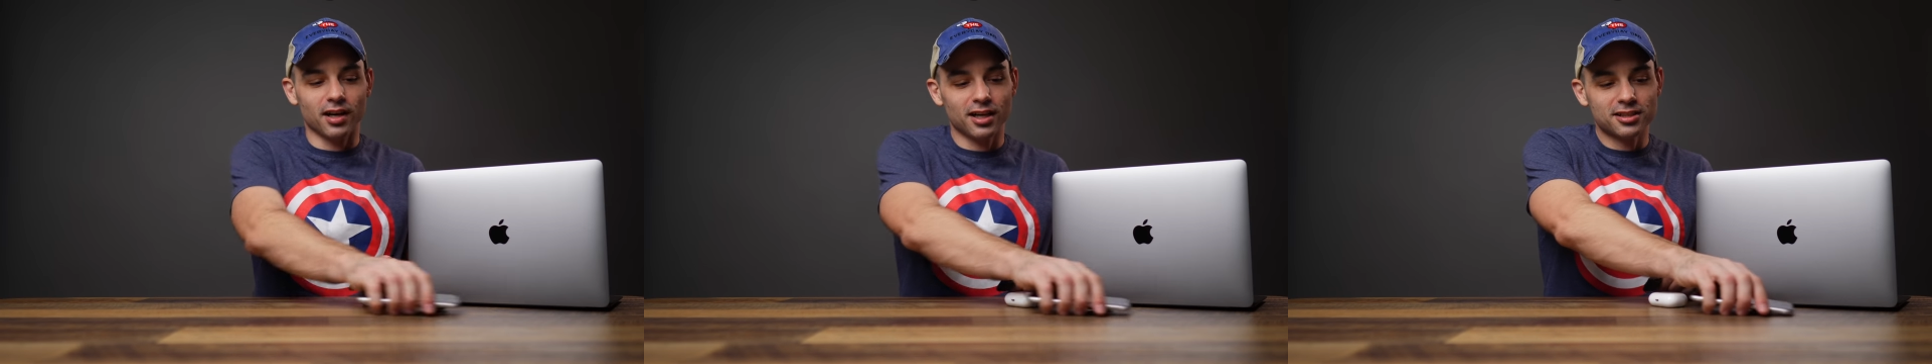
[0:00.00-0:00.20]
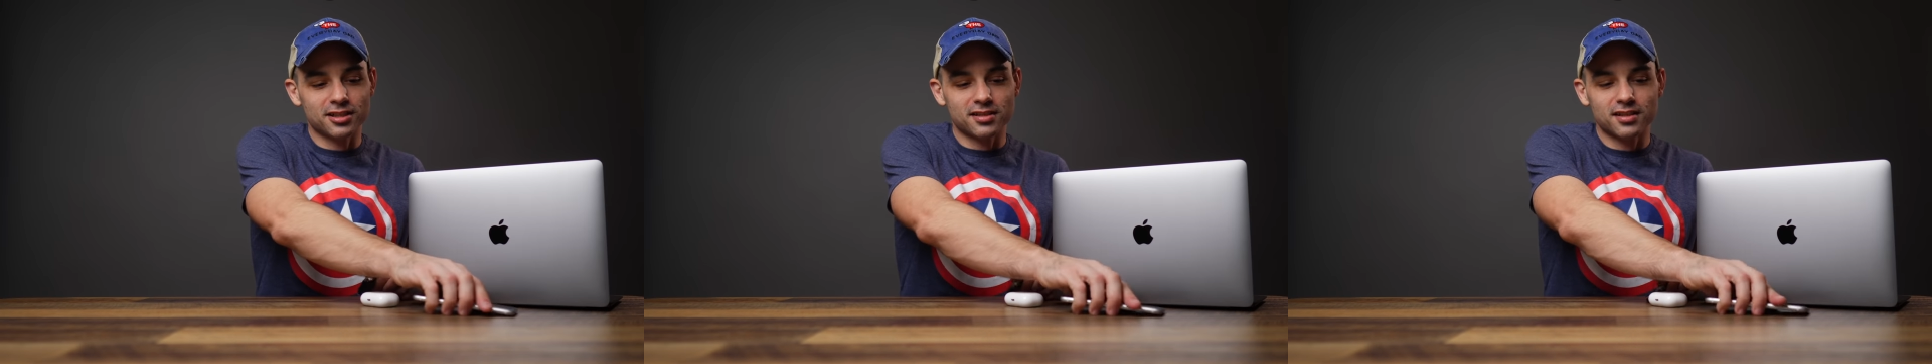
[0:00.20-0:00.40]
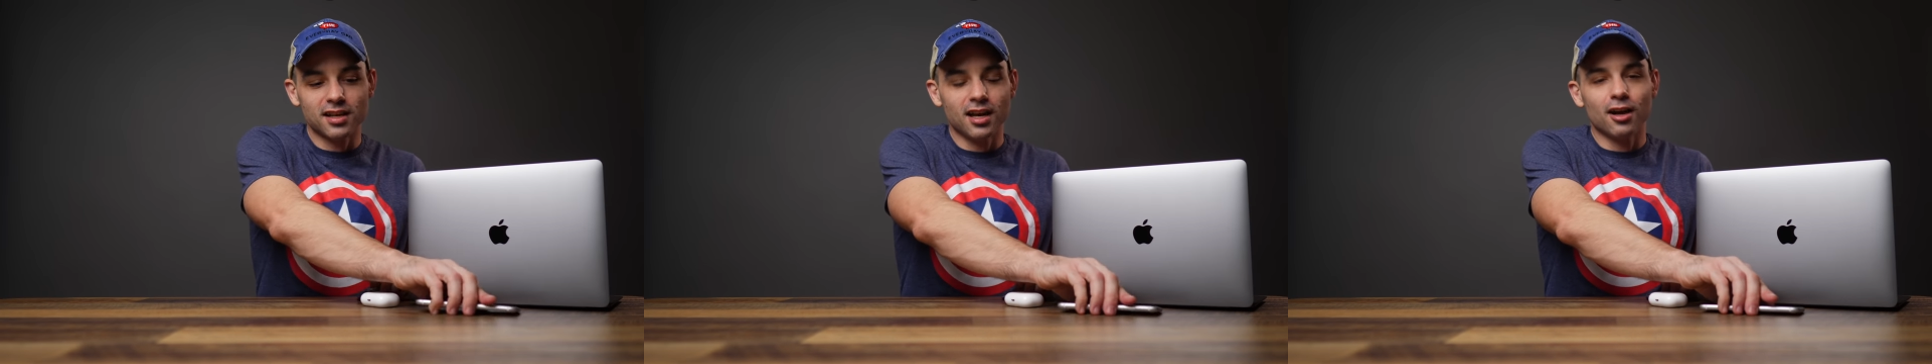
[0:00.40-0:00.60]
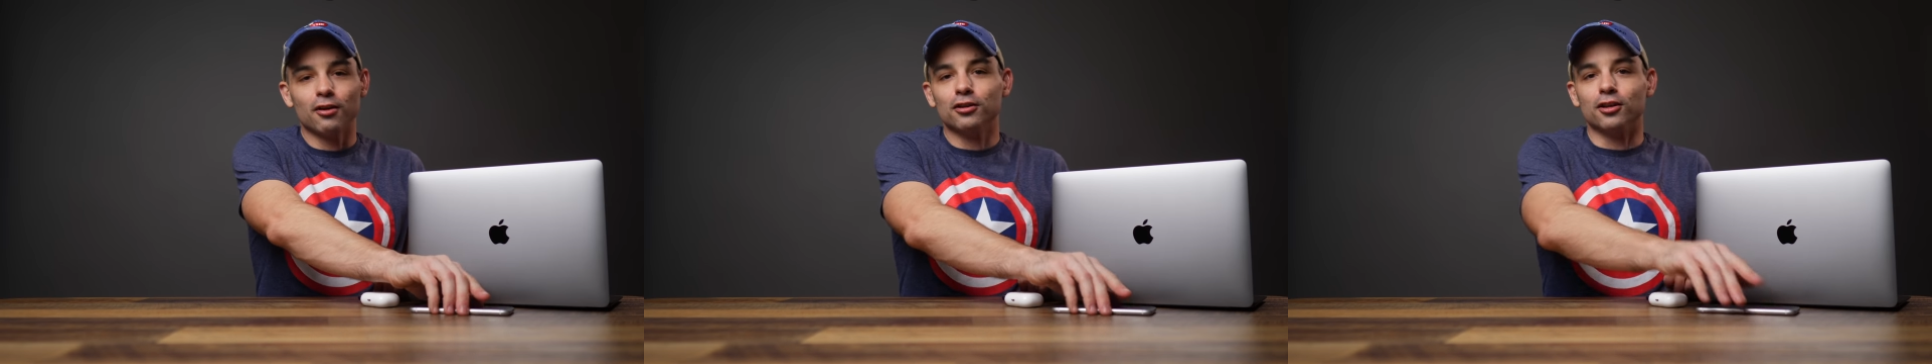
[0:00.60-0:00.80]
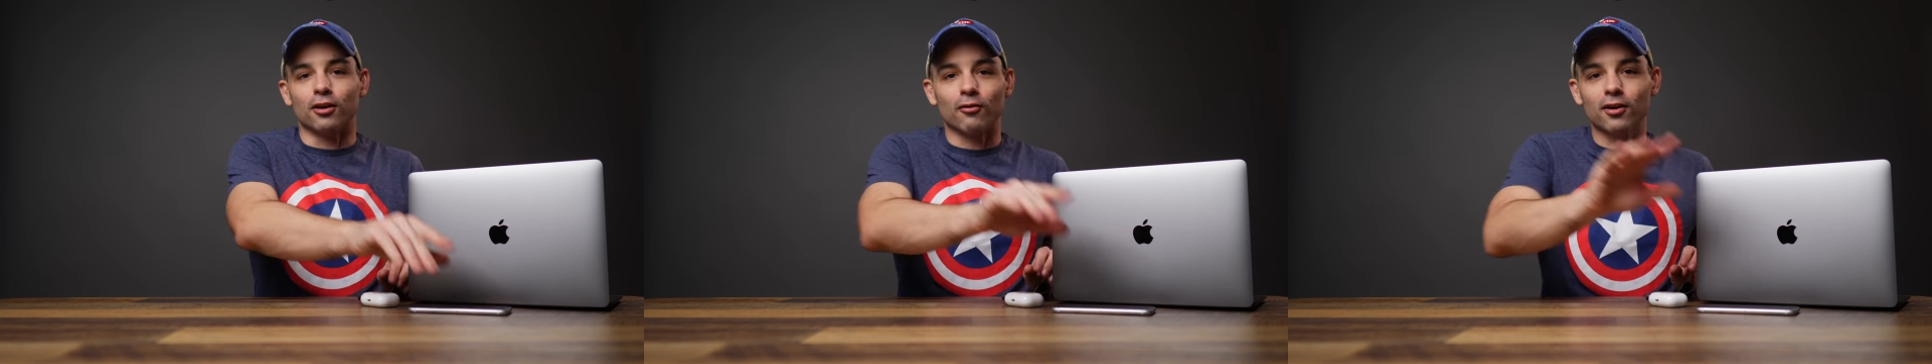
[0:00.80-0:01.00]
I just,
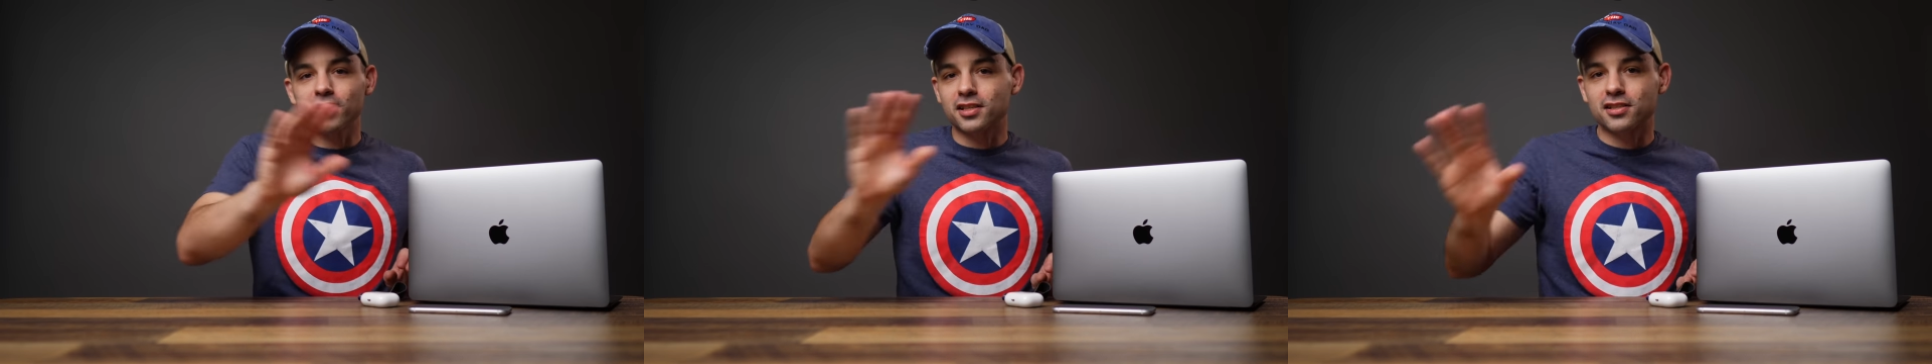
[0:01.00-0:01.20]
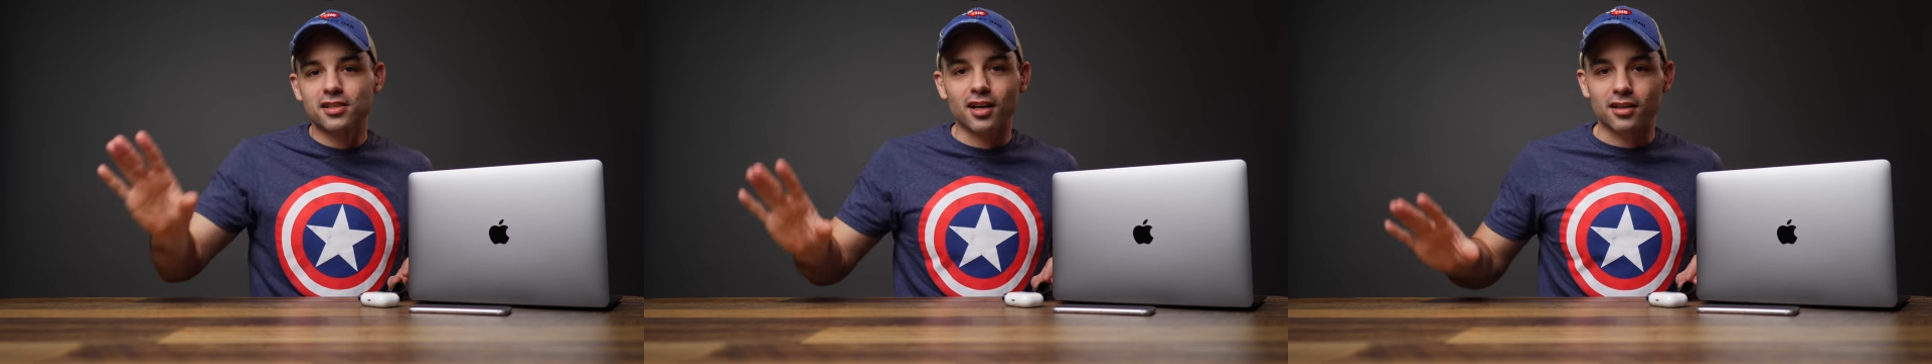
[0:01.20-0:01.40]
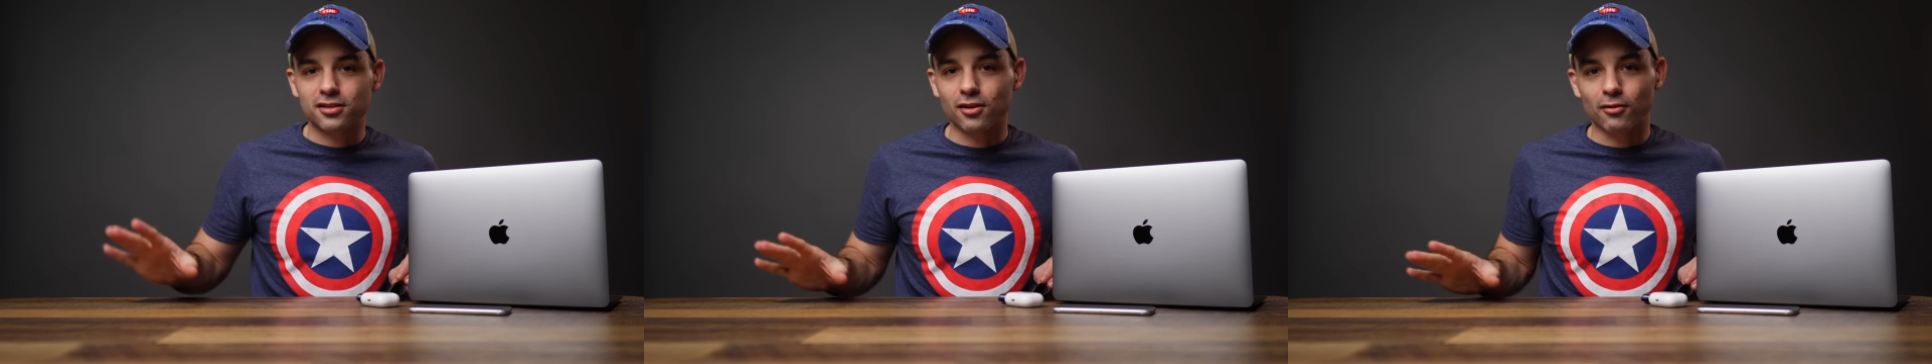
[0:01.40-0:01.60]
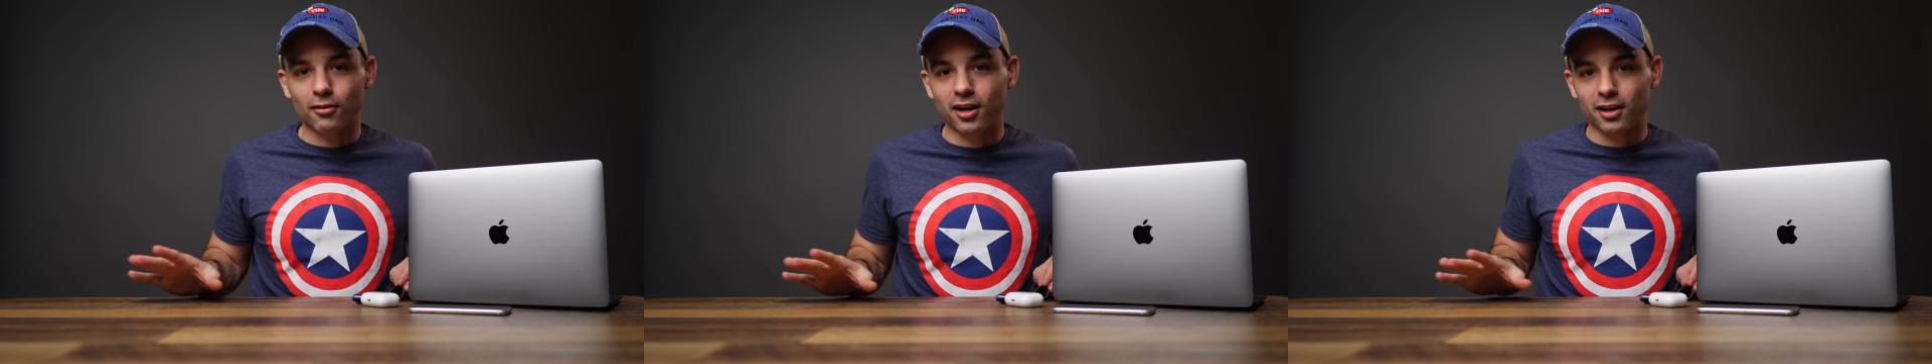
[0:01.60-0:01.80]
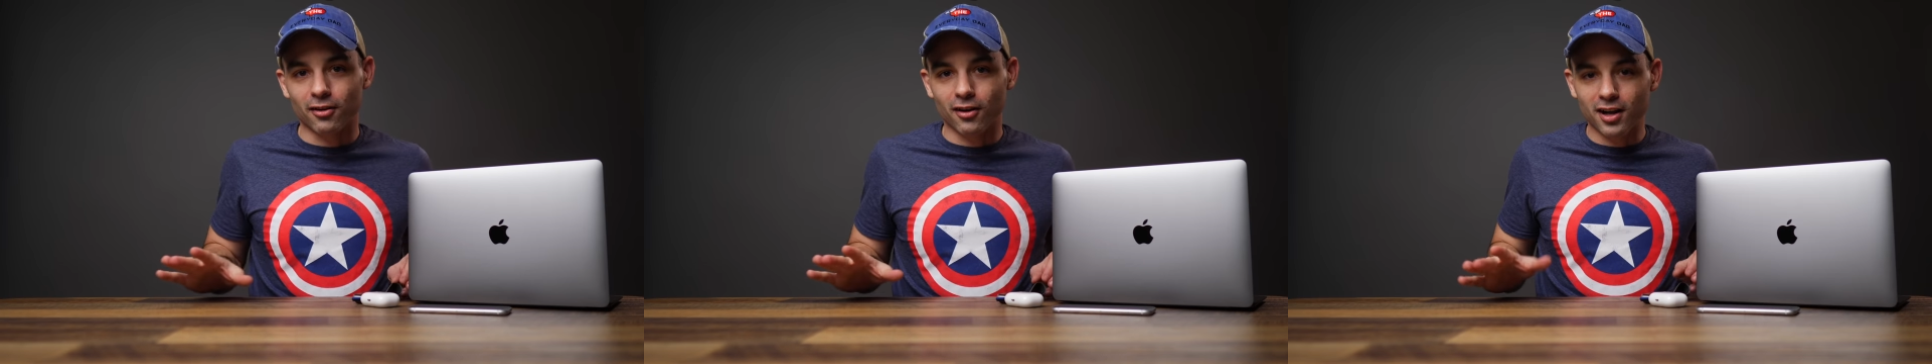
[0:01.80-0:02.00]
look, running sucks
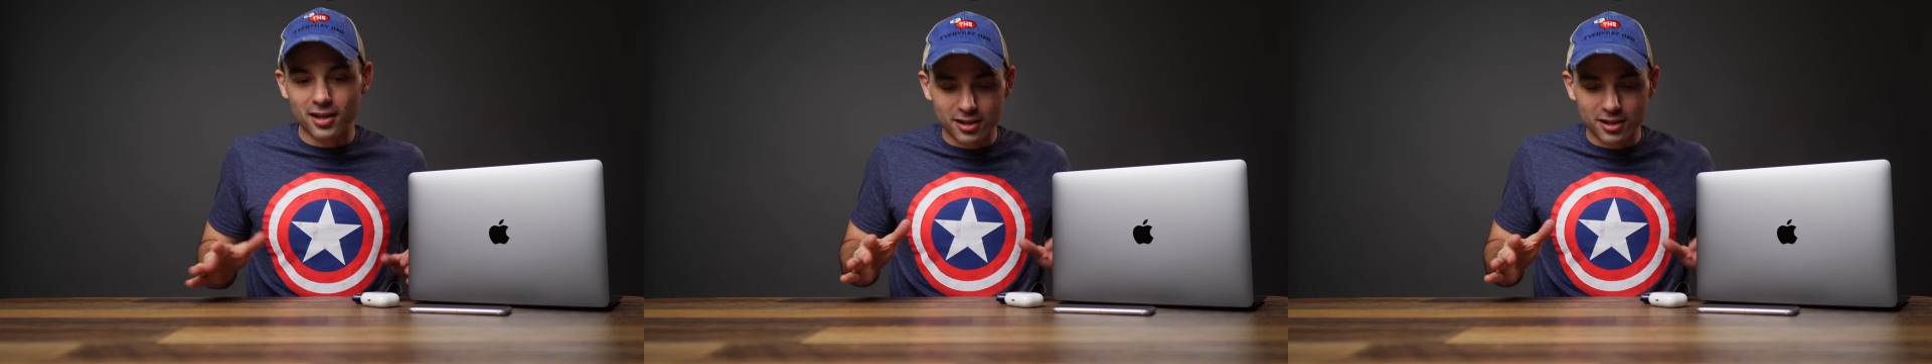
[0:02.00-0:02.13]
already, right?